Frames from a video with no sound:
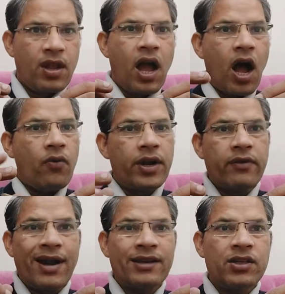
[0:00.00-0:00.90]
How we
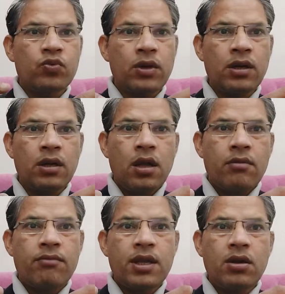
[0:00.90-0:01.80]
divide this one?
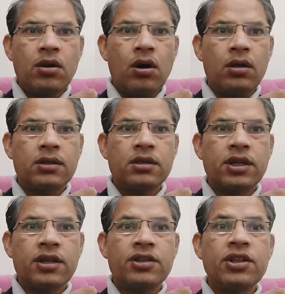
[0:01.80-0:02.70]
Because
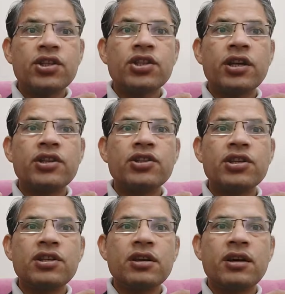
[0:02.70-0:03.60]
there is this sudden
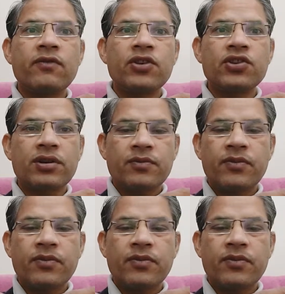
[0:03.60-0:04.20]
change in a curvature.